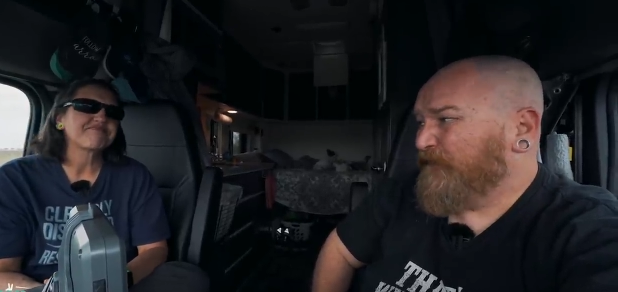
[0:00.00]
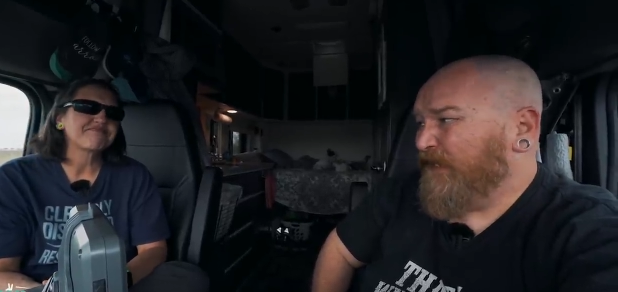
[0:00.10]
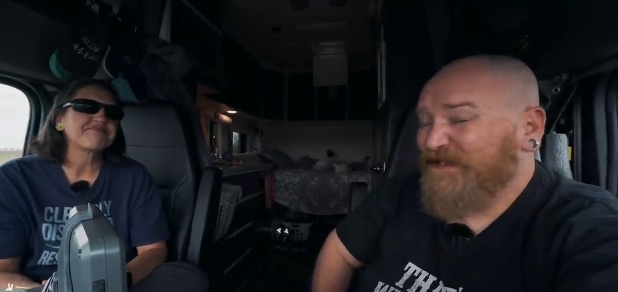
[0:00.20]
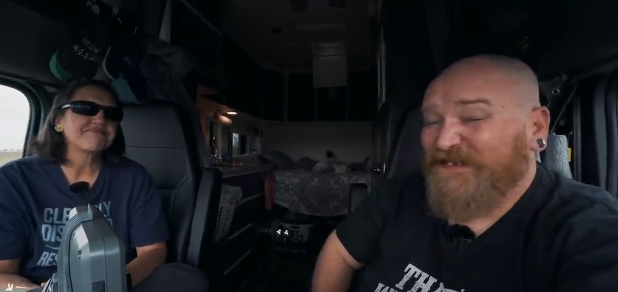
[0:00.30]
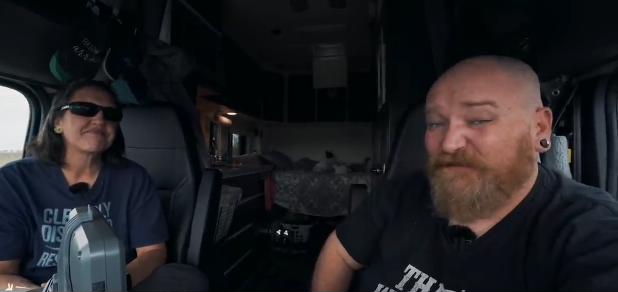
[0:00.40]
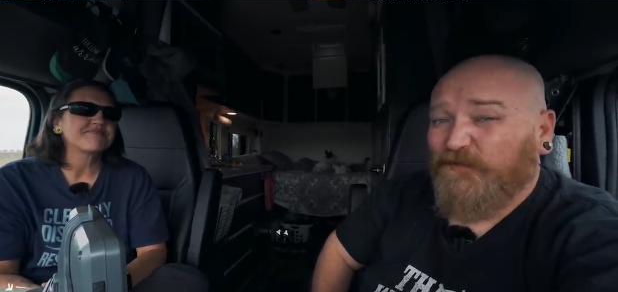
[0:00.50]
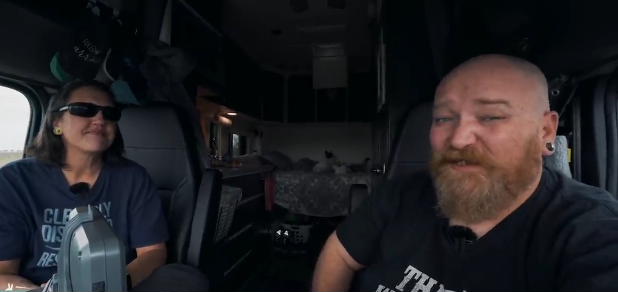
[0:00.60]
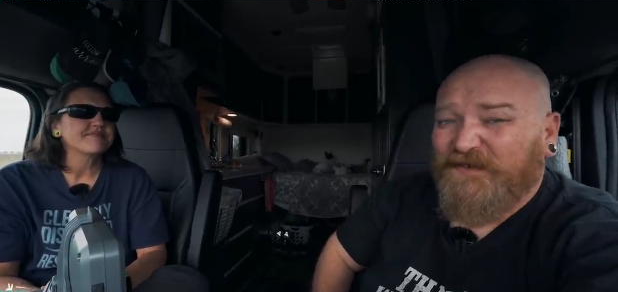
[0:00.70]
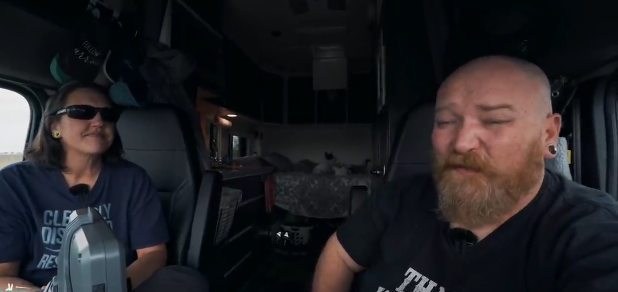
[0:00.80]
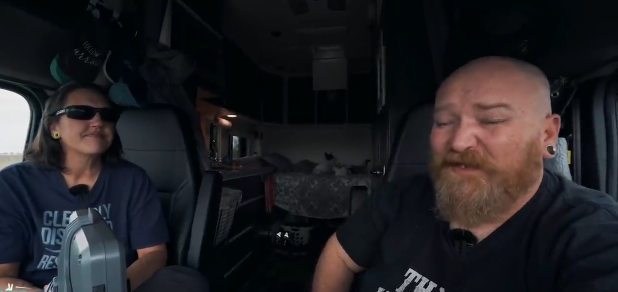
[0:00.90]
Speaker 1: and that's
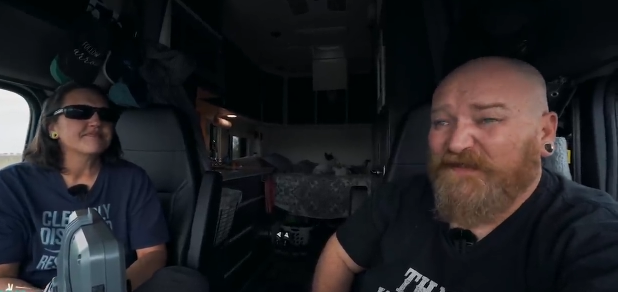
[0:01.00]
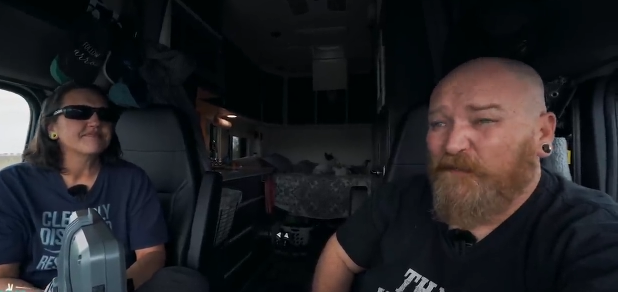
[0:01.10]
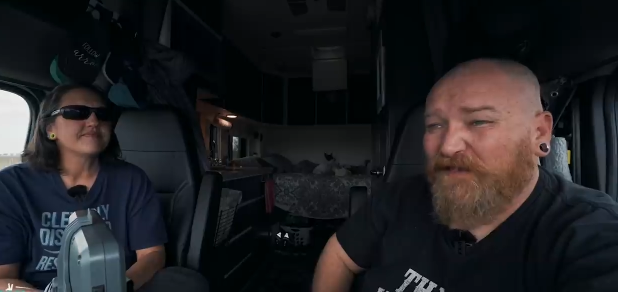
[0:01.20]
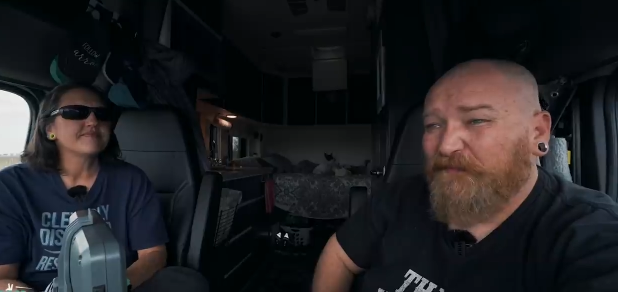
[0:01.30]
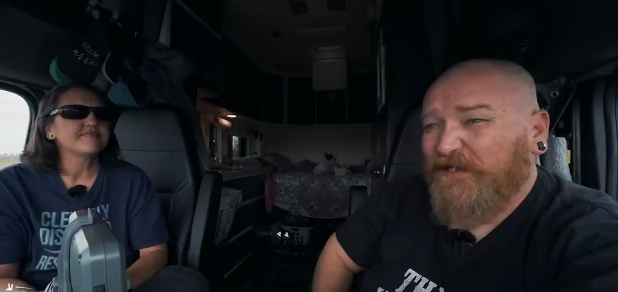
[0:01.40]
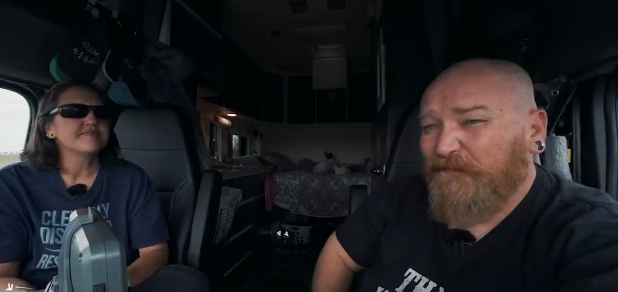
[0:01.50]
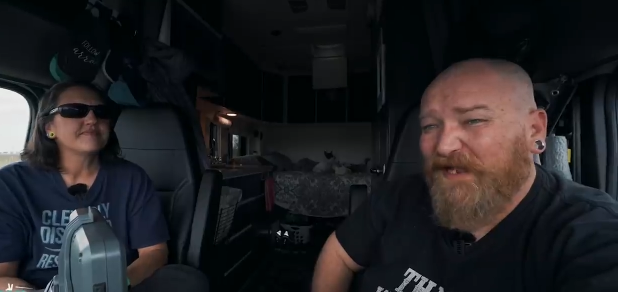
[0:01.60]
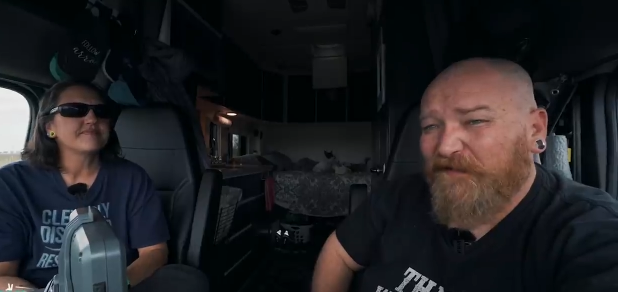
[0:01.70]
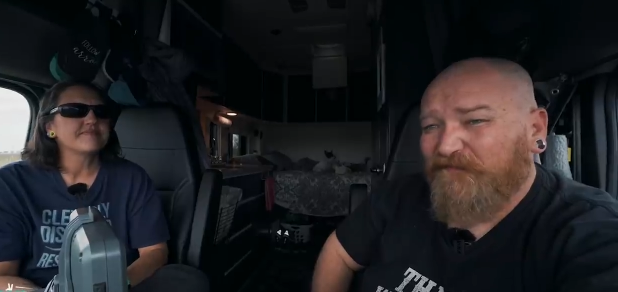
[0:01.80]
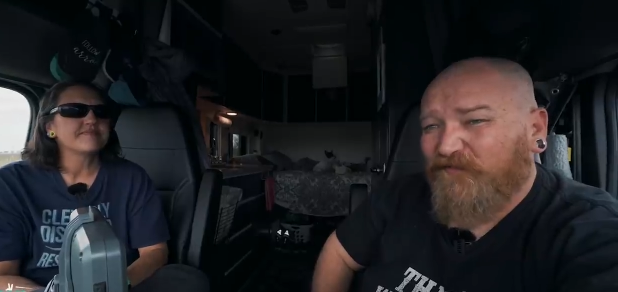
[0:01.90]
really what they would have been
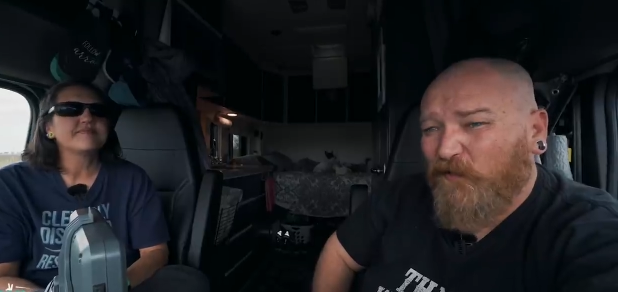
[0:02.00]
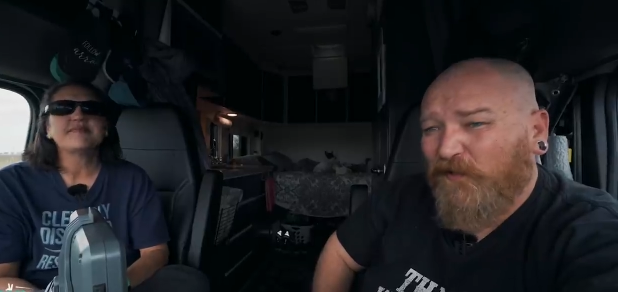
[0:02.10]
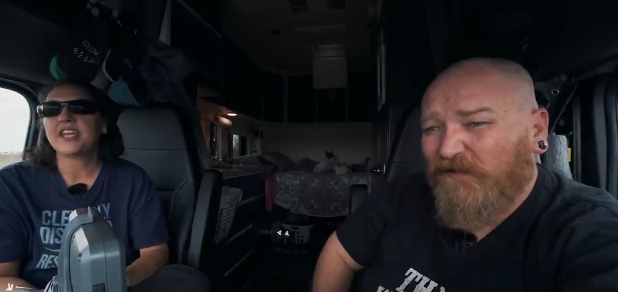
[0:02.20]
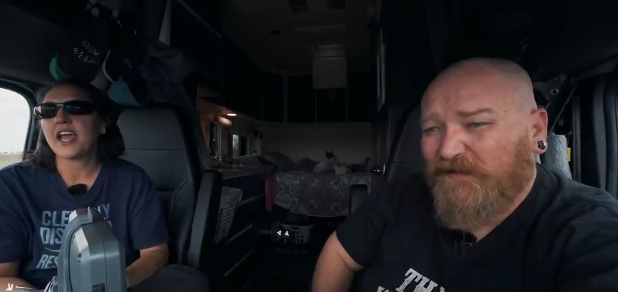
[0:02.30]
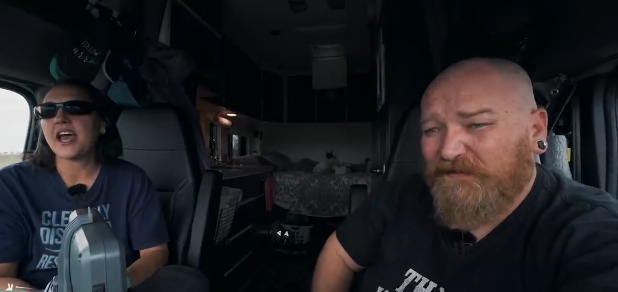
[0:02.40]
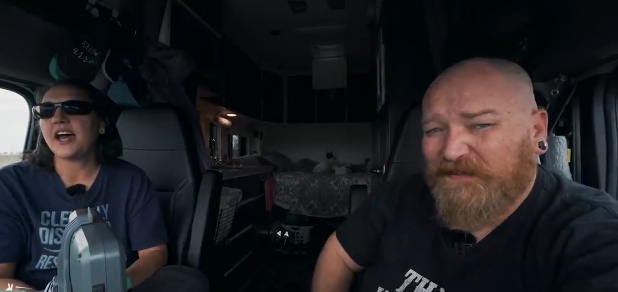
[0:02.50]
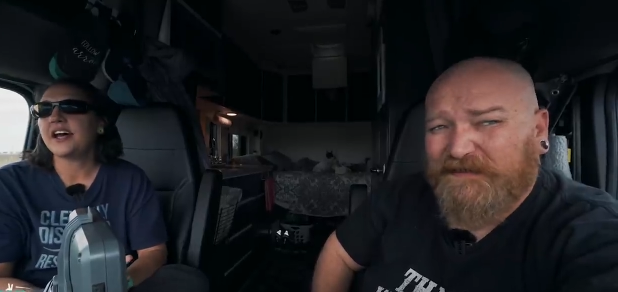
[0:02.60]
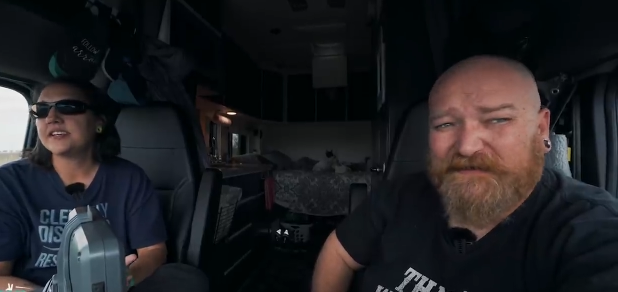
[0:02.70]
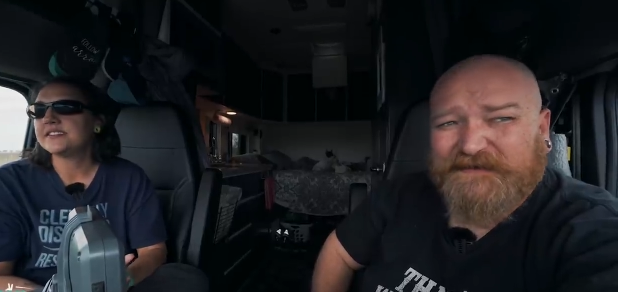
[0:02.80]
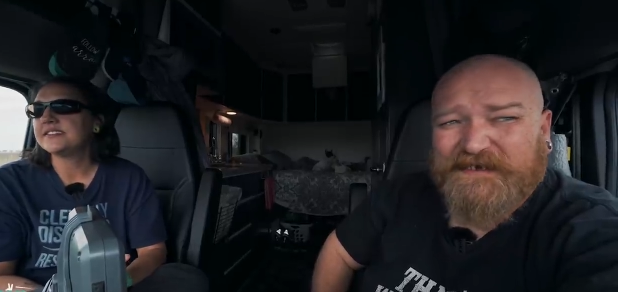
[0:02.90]
paying for
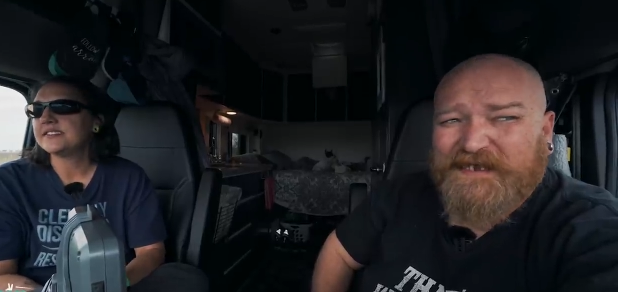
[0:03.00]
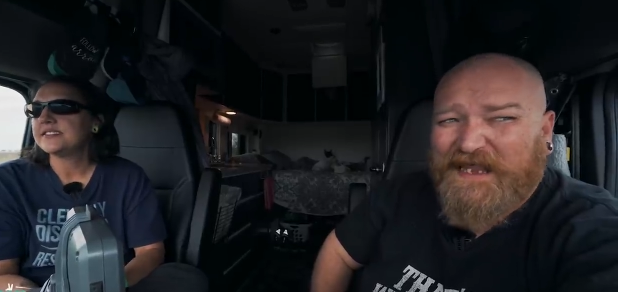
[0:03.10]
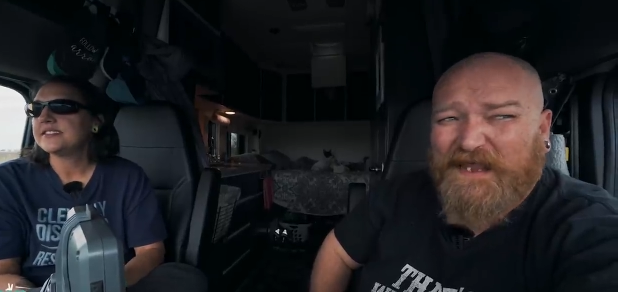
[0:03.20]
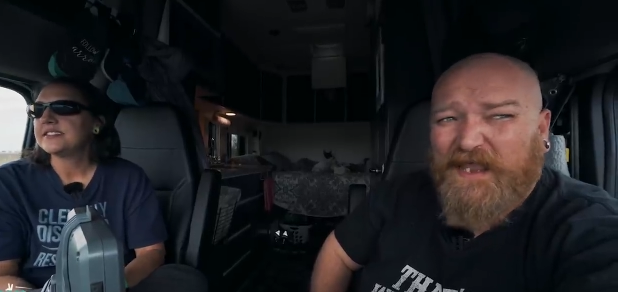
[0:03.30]
because yeah.